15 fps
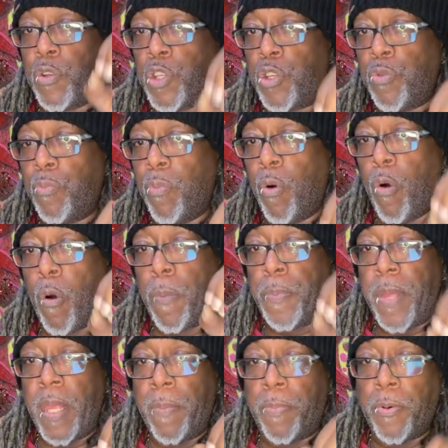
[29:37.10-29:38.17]
to more
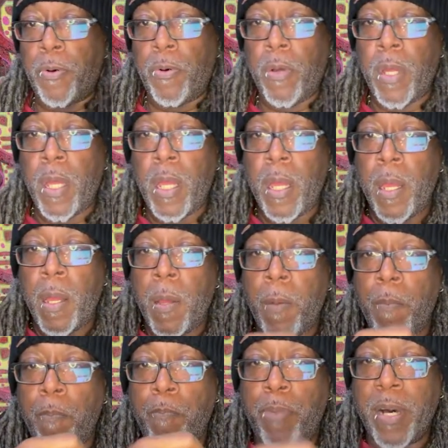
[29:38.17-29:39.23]
people.
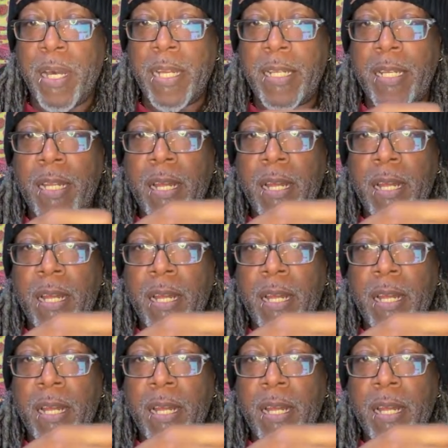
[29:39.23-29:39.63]
But